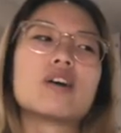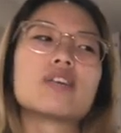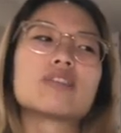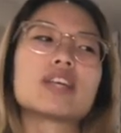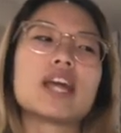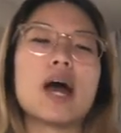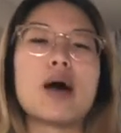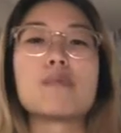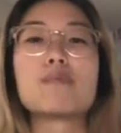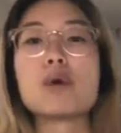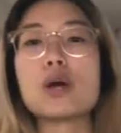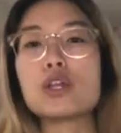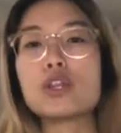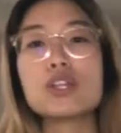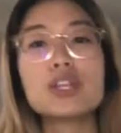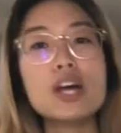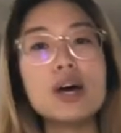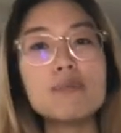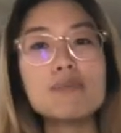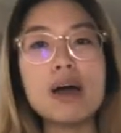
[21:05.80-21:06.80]
yeah, both
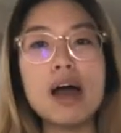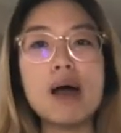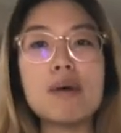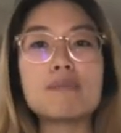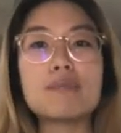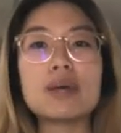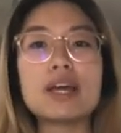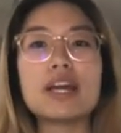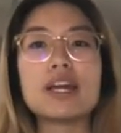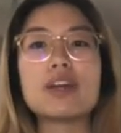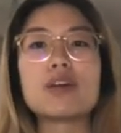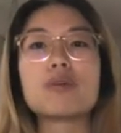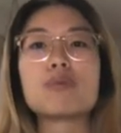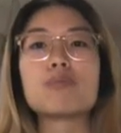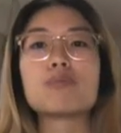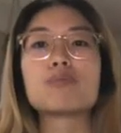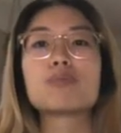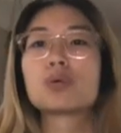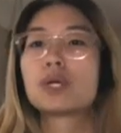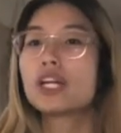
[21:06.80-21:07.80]
of them have been
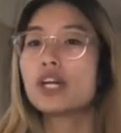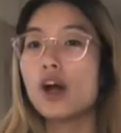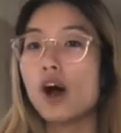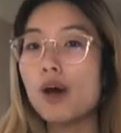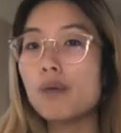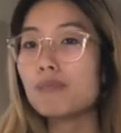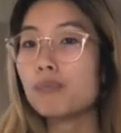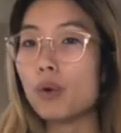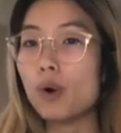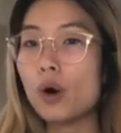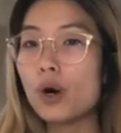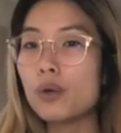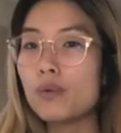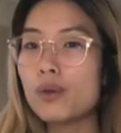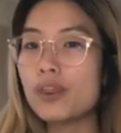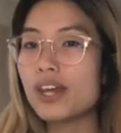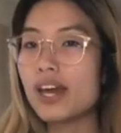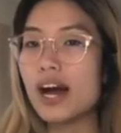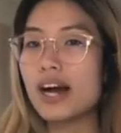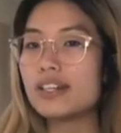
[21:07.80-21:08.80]
pretty on board
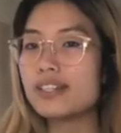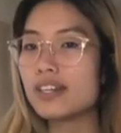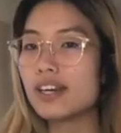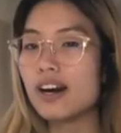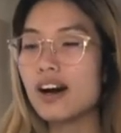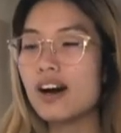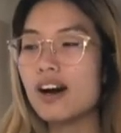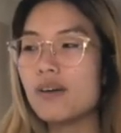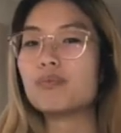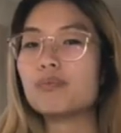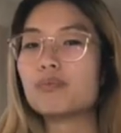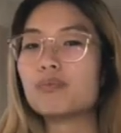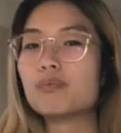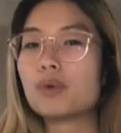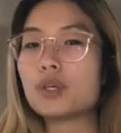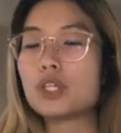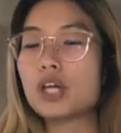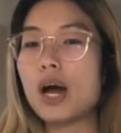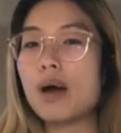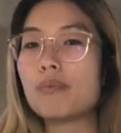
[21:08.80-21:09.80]
with the idea,
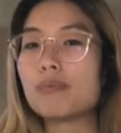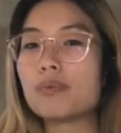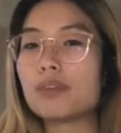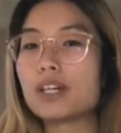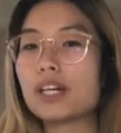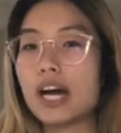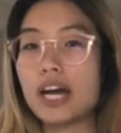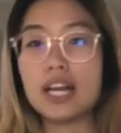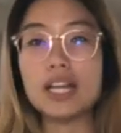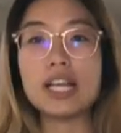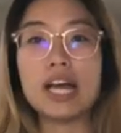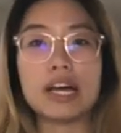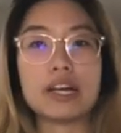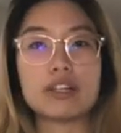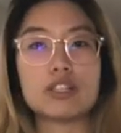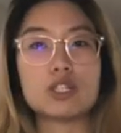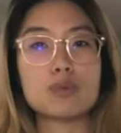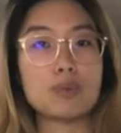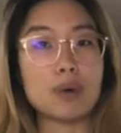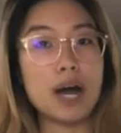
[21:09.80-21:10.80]
which I'm kind of like
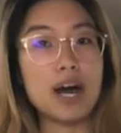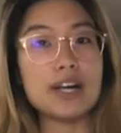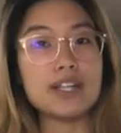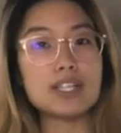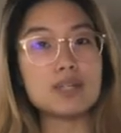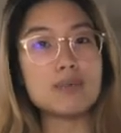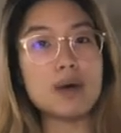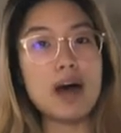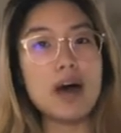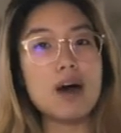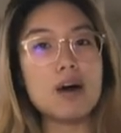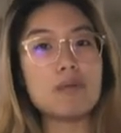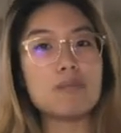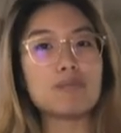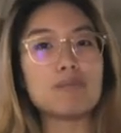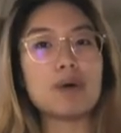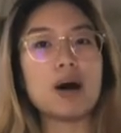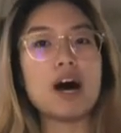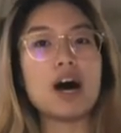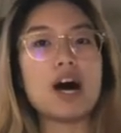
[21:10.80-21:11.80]
surprised
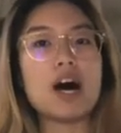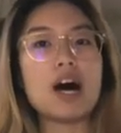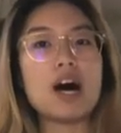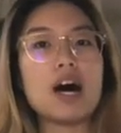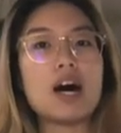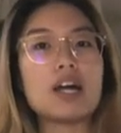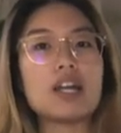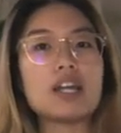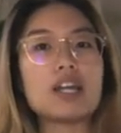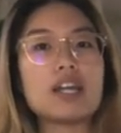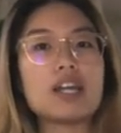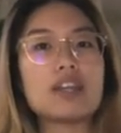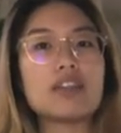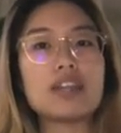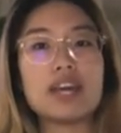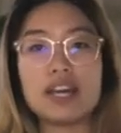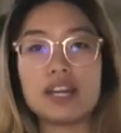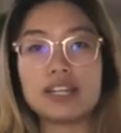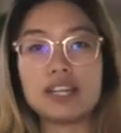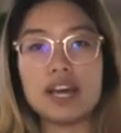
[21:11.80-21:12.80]
about. But
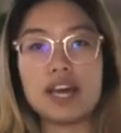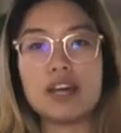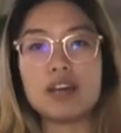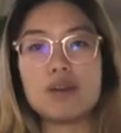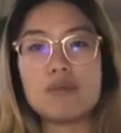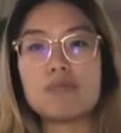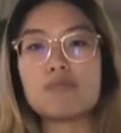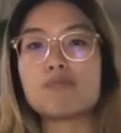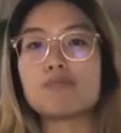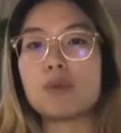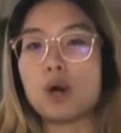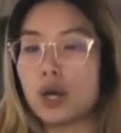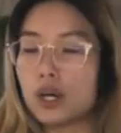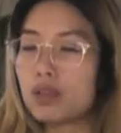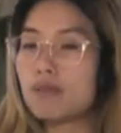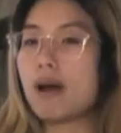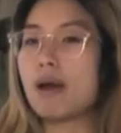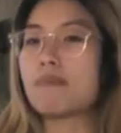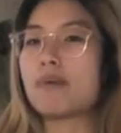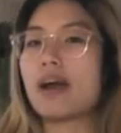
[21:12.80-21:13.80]
then again, both
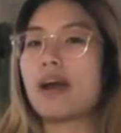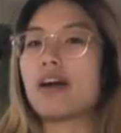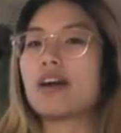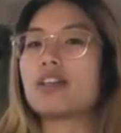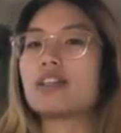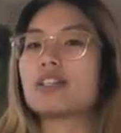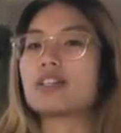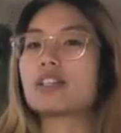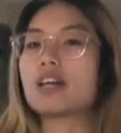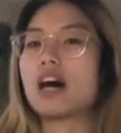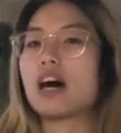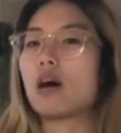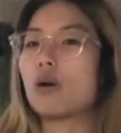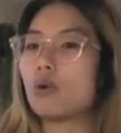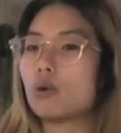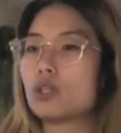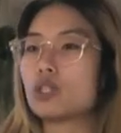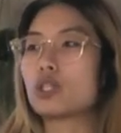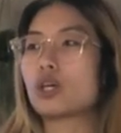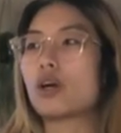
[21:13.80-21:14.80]
my parents are
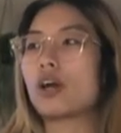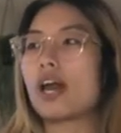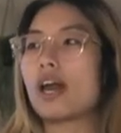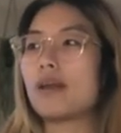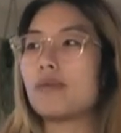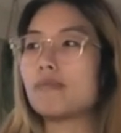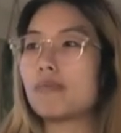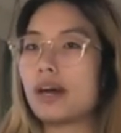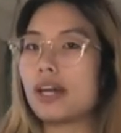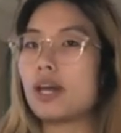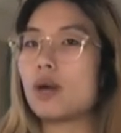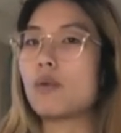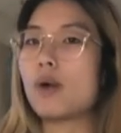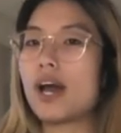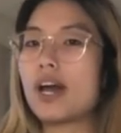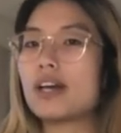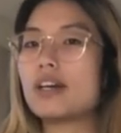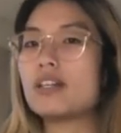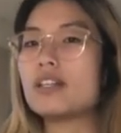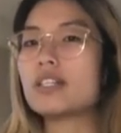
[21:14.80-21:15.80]
also in many
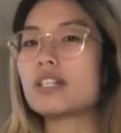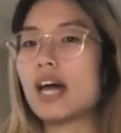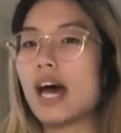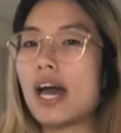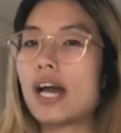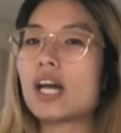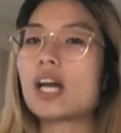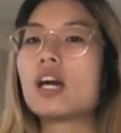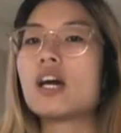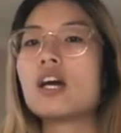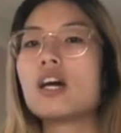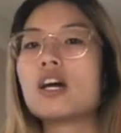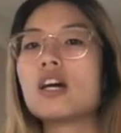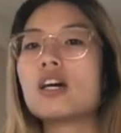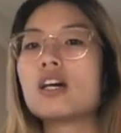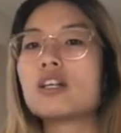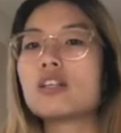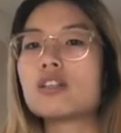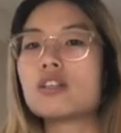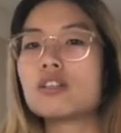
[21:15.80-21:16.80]
ways like
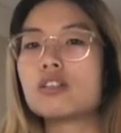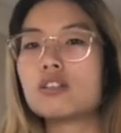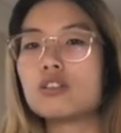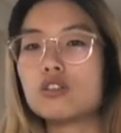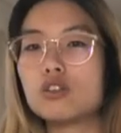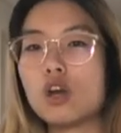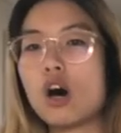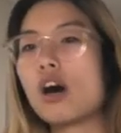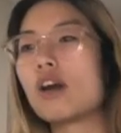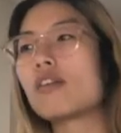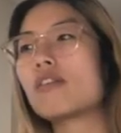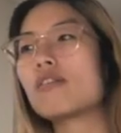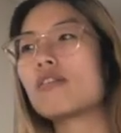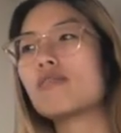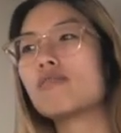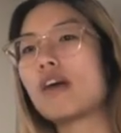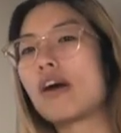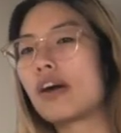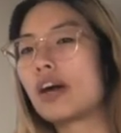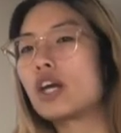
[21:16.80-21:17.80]
not
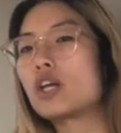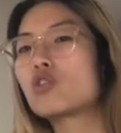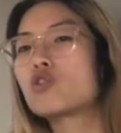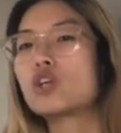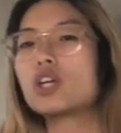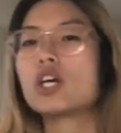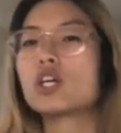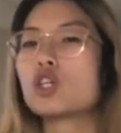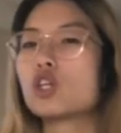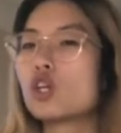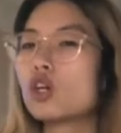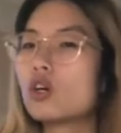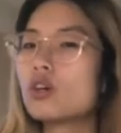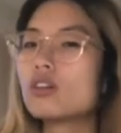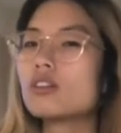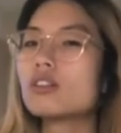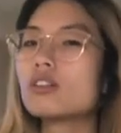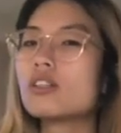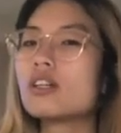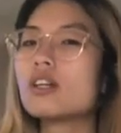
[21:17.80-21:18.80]
very traditional.